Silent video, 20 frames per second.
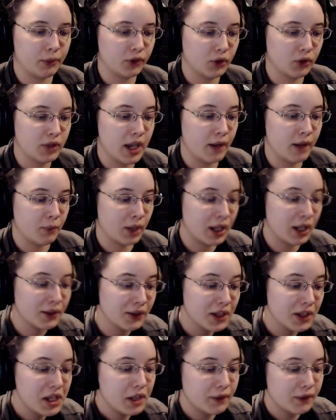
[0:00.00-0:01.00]
So yeah,
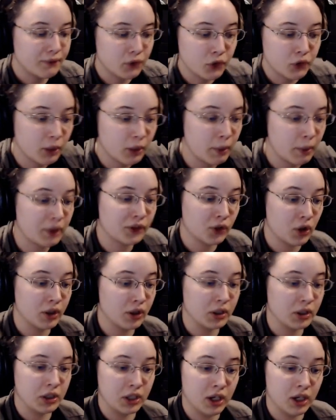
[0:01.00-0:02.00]
the first time I saw
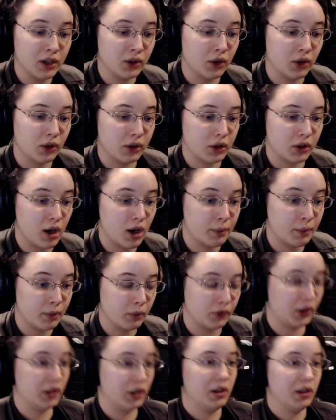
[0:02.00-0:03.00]
a gun on a cop, I
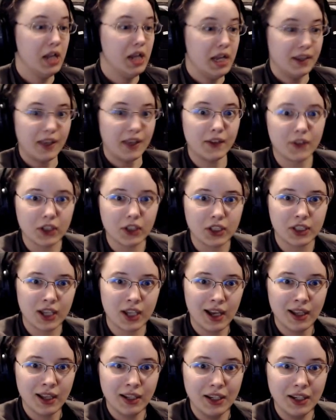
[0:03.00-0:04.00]
was like, that's a
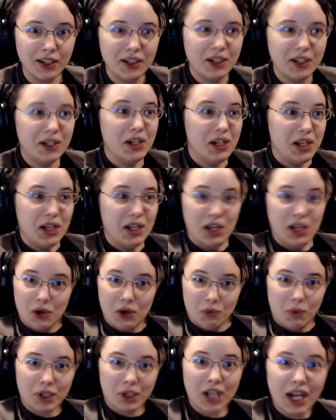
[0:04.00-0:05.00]
gun!
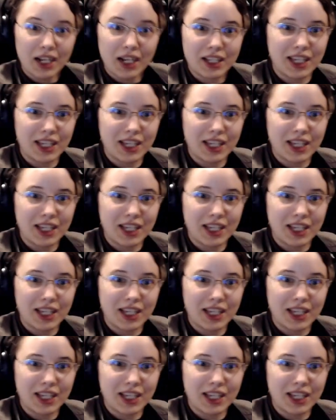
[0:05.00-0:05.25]
What kind of